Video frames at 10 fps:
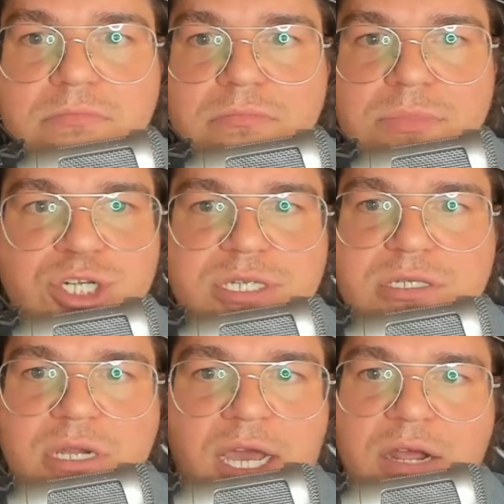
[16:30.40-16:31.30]
just
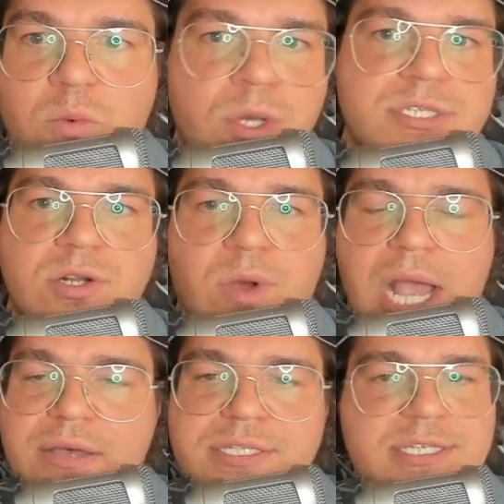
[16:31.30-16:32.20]
kind of once in a
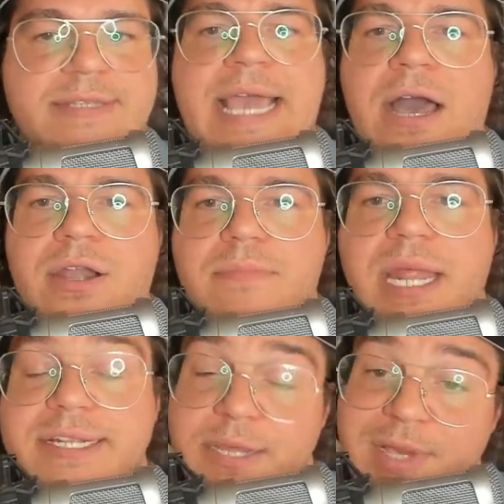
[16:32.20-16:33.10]
while sit down and meditate.